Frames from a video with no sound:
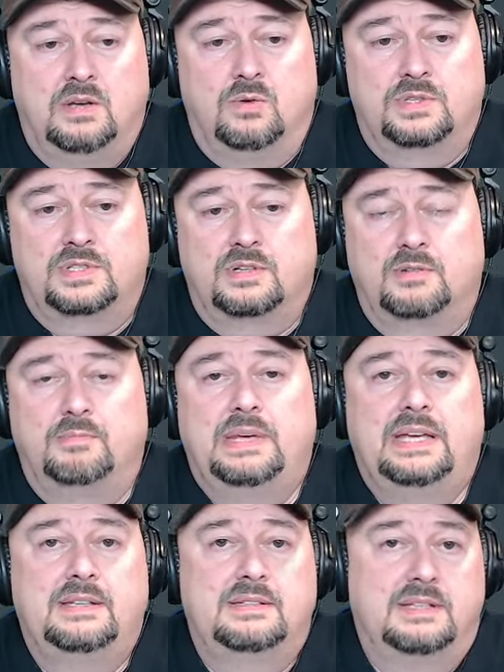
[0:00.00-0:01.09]
on certain
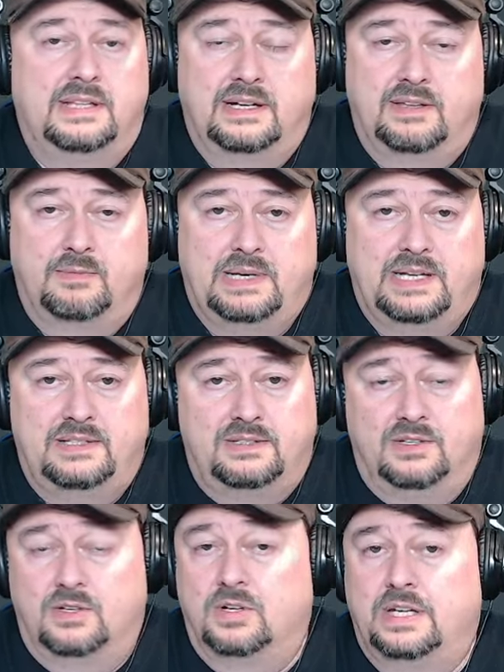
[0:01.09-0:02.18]
bands, and then other bands
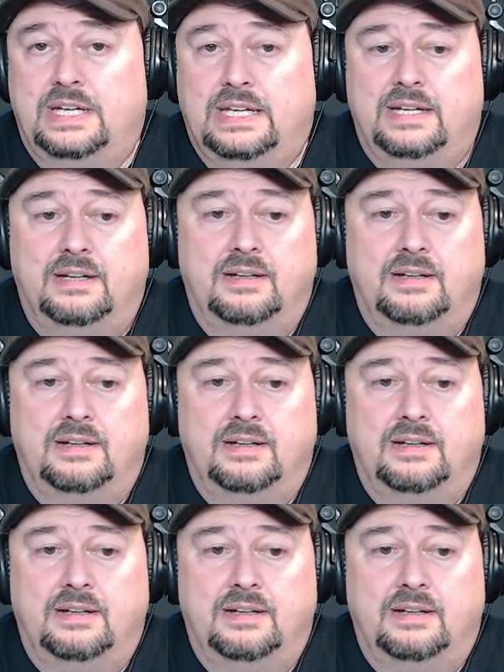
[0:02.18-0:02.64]
you're going to need it.